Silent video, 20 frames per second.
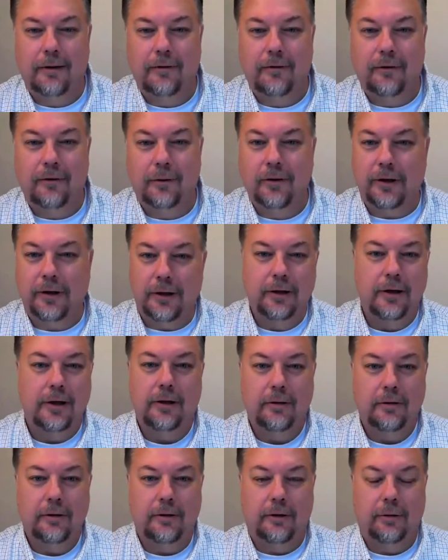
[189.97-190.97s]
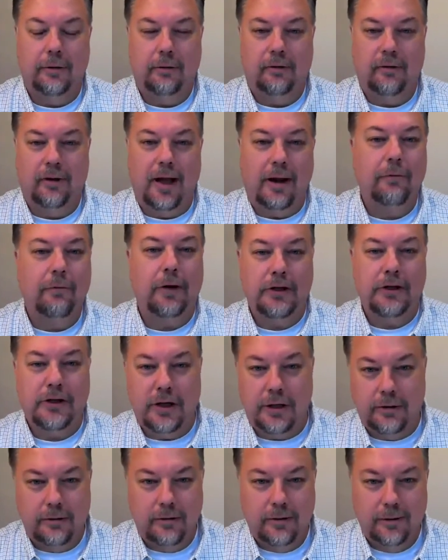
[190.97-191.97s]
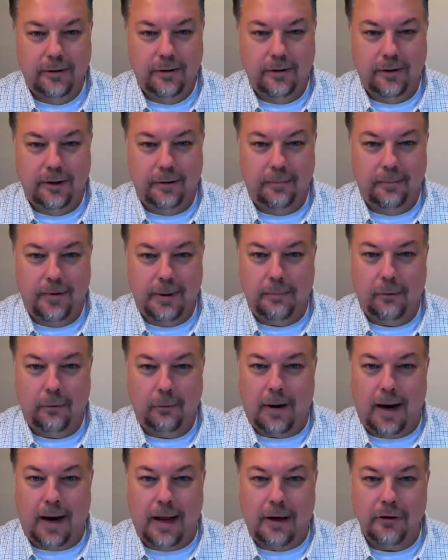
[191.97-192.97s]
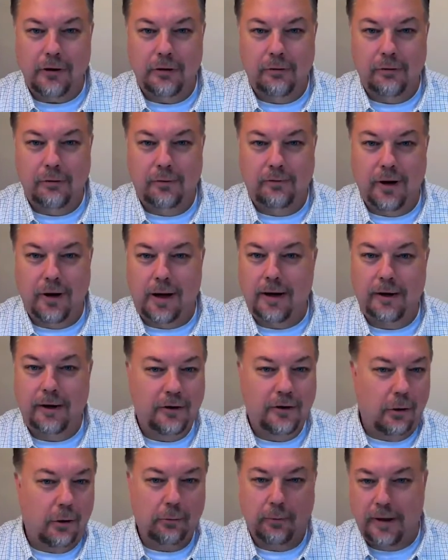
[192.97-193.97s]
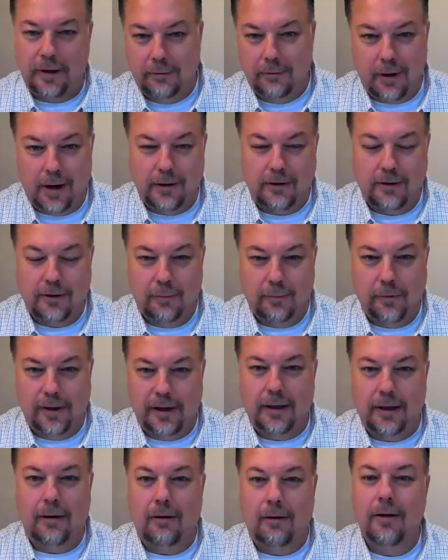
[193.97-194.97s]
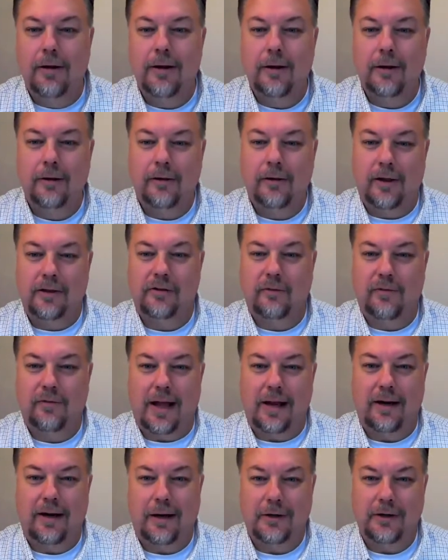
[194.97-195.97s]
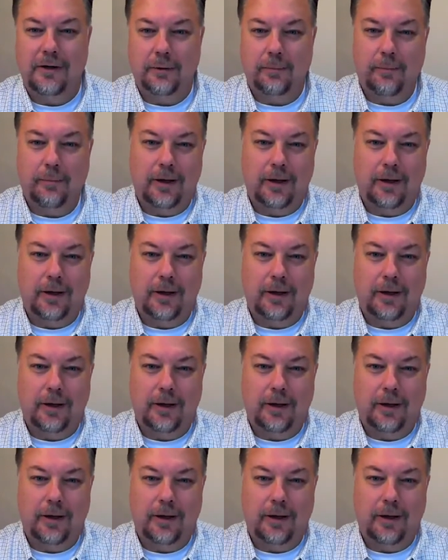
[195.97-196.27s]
Certainly, leveraging the people around you who have done it, don't recreate the wheel, things of that nature.